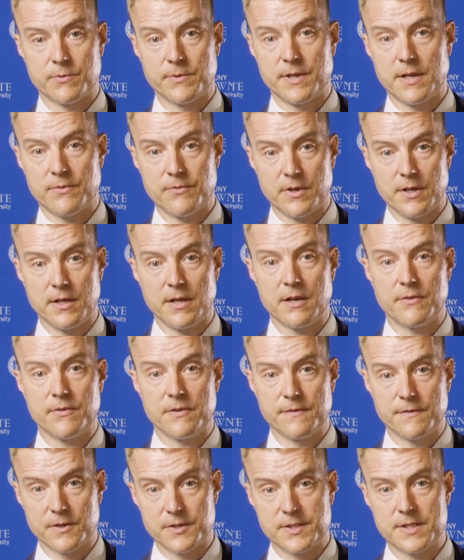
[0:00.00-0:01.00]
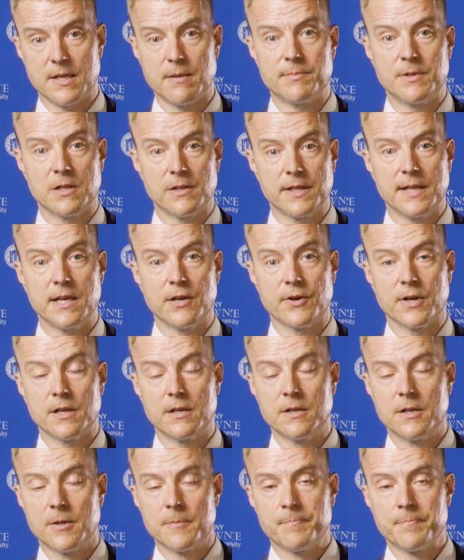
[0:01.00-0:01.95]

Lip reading: With every footstep, they'll hear it.